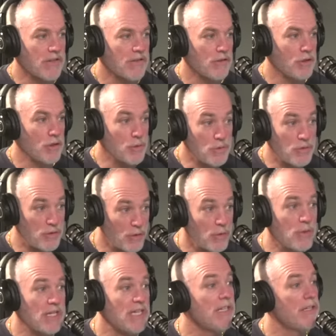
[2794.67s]
You
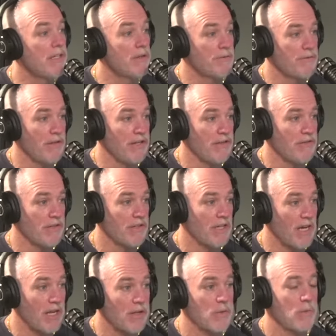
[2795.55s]
do need the
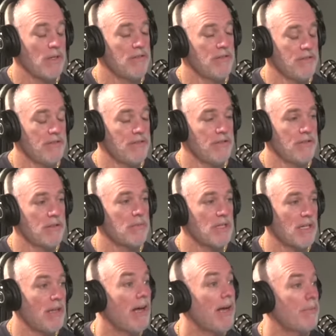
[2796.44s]
inflation. Otherwise, the system
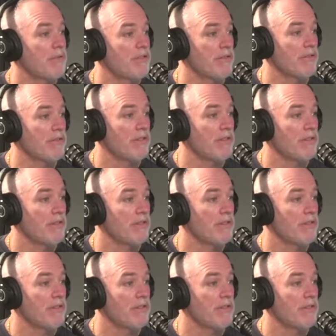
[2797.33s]
collapses.